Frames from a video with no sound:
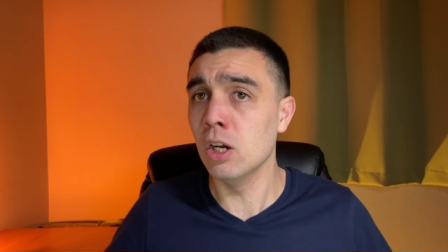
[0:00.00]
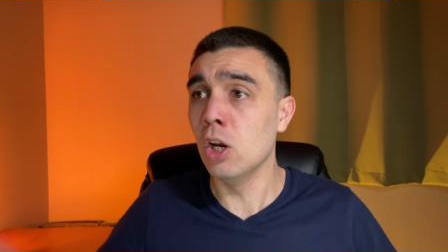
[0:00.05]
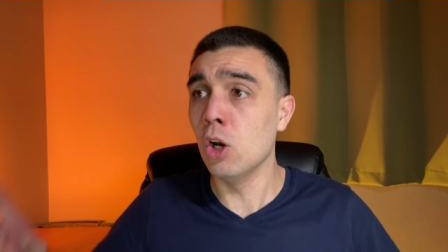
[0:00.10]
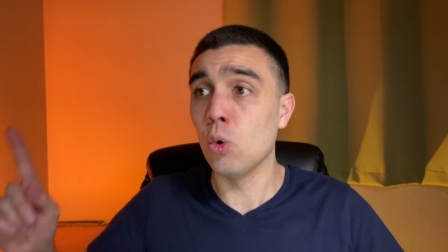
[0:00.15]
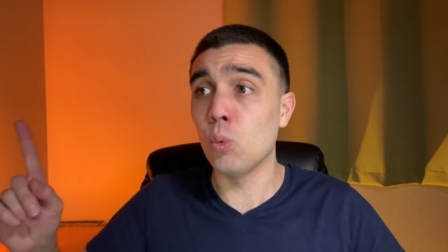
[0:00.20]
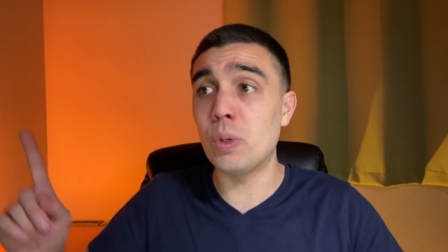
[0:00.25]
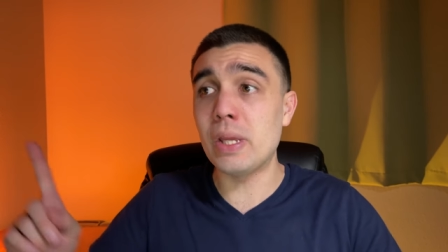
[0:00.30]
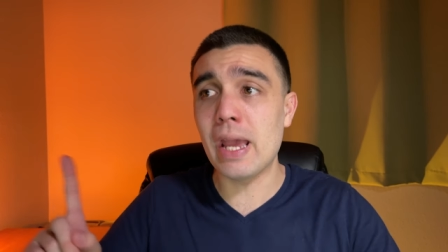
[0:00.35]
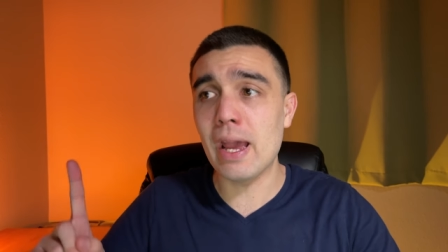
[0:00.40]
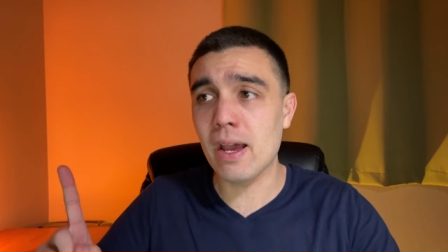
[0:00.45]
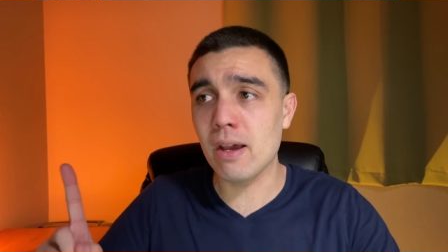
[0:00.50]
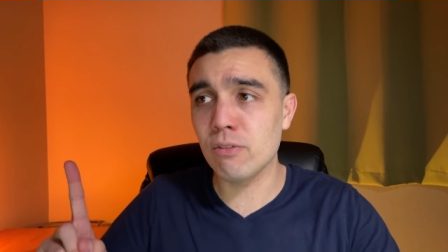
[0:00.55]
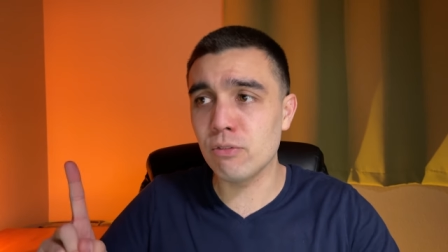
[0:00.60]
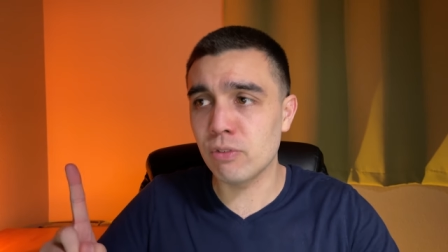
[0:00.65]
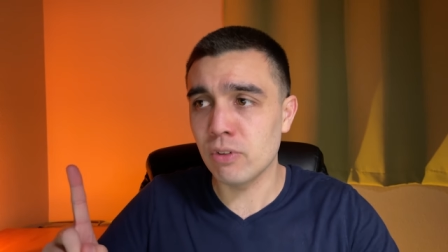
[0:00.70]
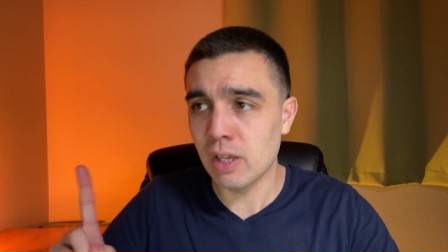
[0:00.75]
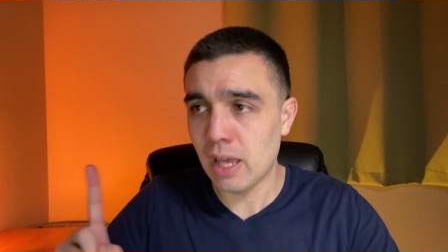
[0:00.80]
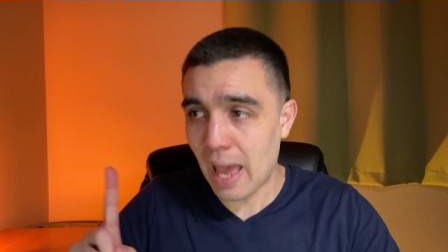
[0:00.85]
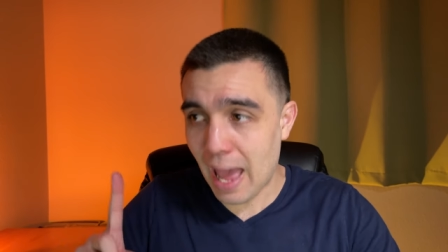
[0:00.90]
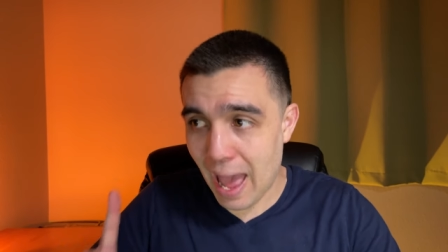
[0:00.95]
We
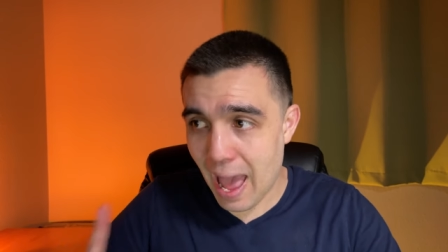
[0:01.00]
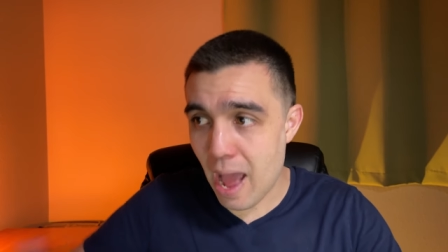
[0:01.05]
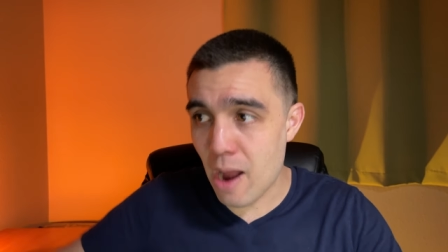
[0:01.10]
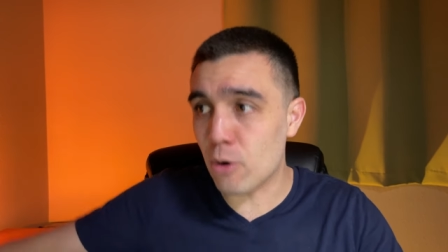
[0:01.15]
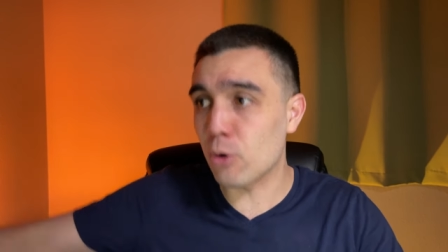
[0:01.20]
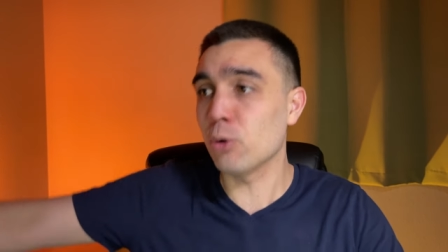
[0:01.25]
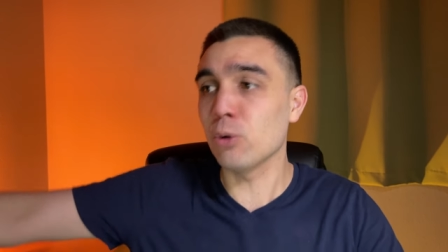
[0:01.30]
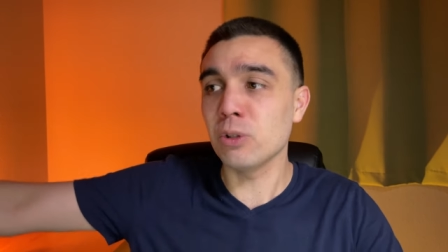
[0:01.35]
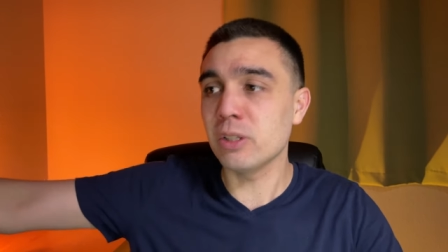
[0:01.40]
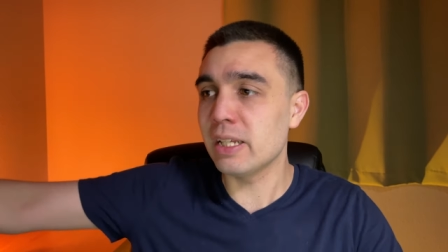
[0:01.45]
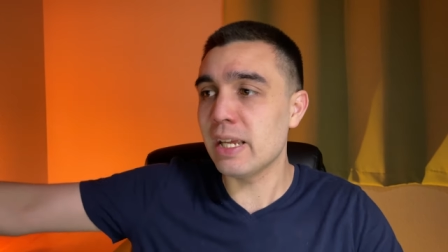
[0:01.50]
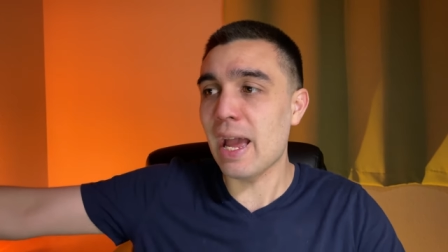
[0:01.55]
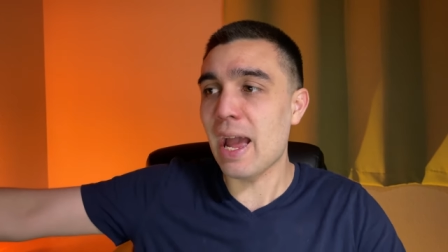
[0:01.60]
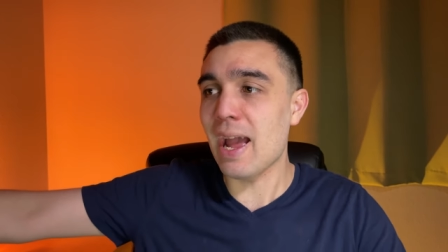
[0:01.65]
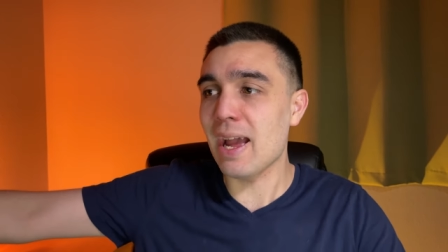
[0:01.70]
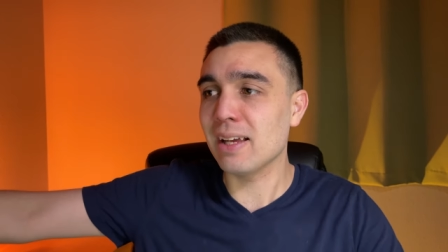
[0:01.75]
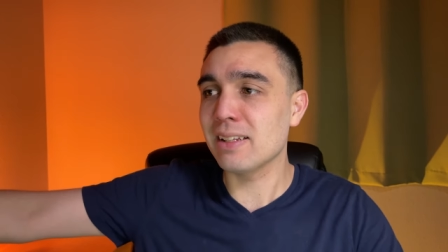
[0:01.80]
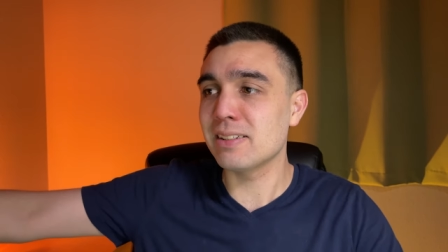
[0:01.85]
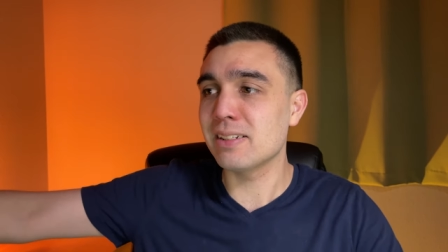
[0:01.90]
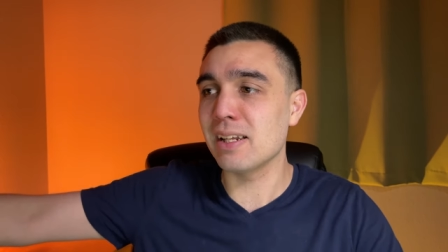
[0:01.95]
have early
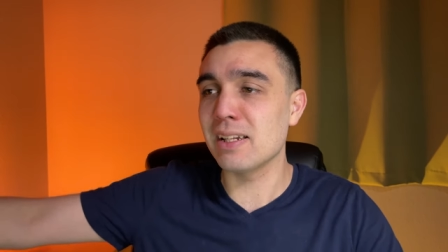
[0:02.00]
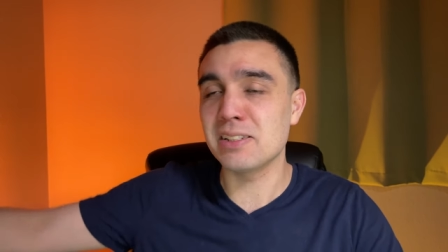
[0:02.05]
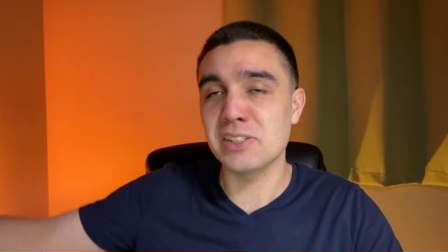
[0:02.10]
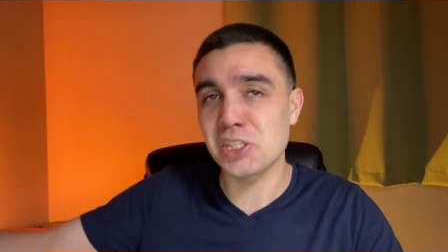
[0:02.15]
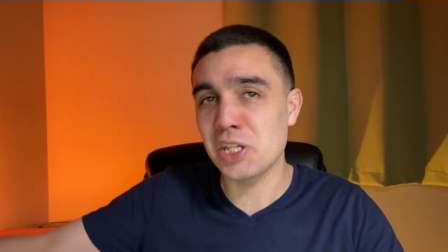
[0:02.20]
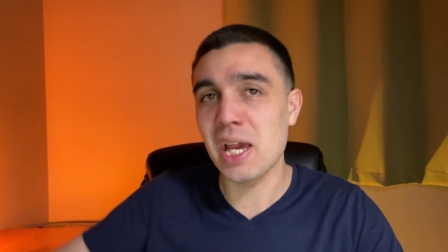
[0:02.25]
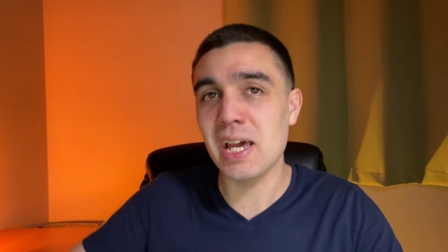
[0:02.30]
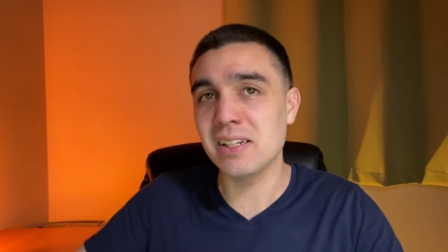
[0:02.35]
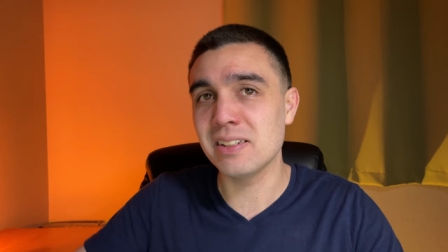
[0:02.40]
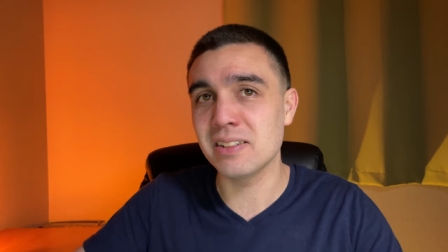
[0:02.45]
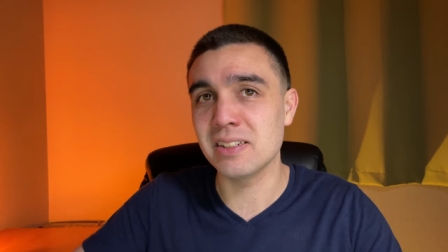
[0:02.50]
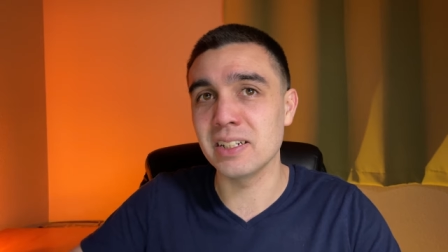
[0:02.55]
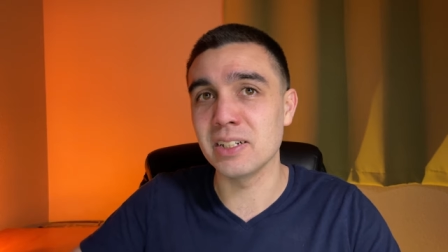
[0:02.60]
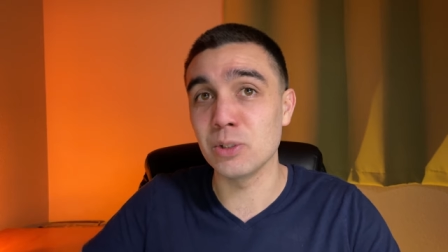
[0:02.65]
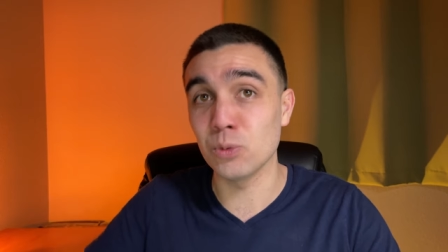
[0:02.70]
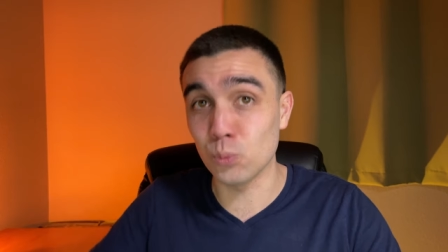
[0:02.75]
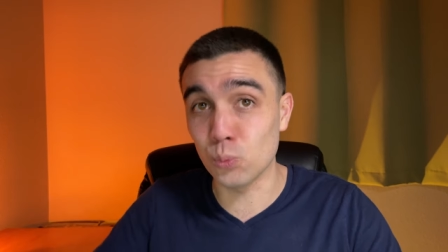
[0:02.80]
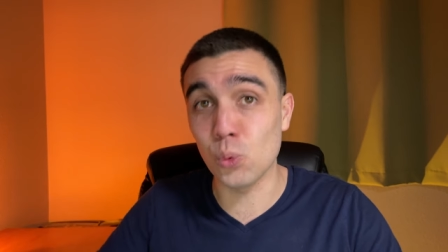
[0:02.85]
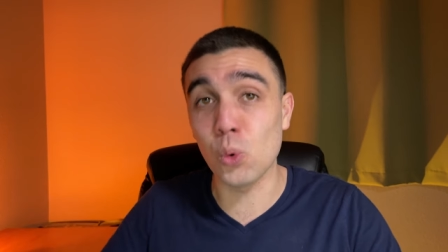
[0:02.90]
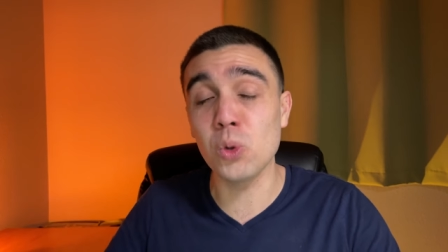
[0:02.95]
access
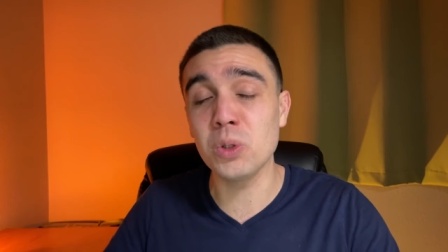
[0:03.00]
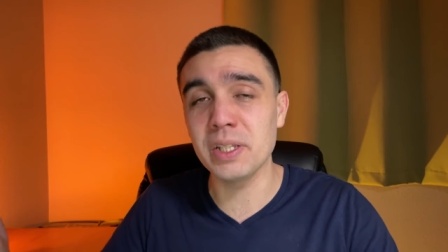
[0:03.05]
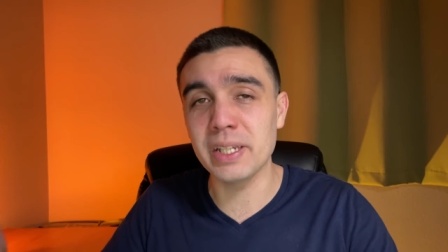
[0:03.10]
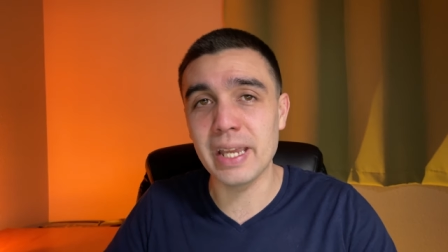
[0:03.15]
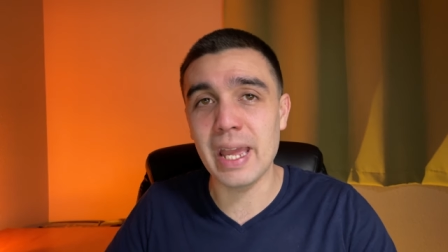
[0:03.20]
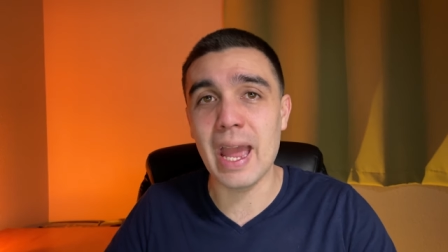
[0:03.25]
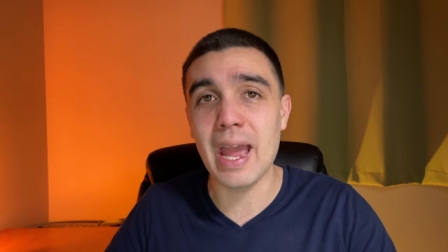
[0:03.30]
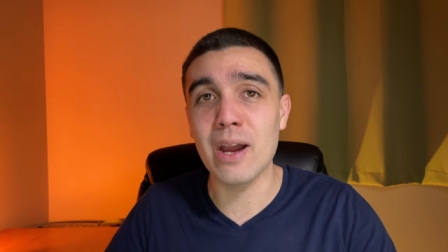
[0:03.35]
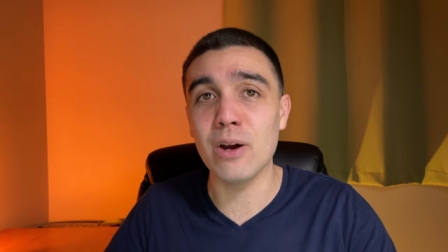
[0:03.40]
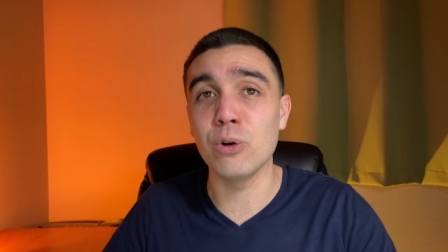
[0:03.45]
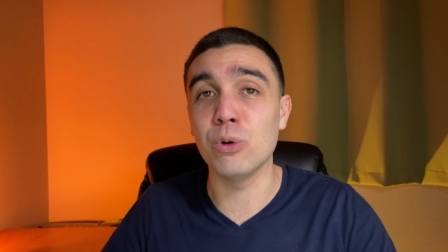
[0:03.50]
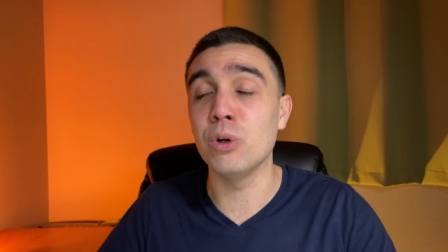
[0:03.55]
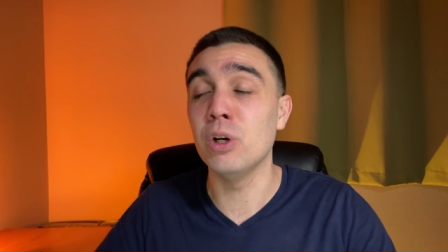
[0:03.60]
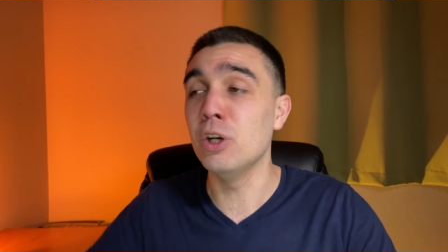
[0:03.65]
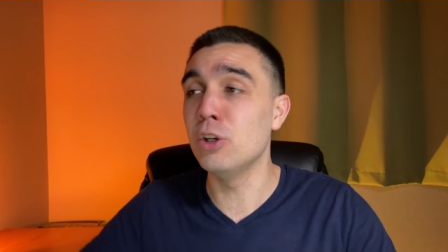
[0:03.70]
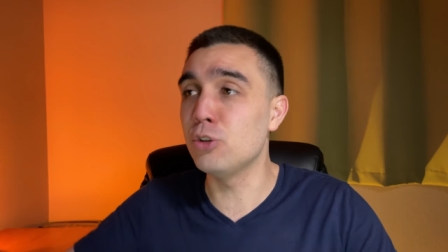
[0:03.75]
testing rolling out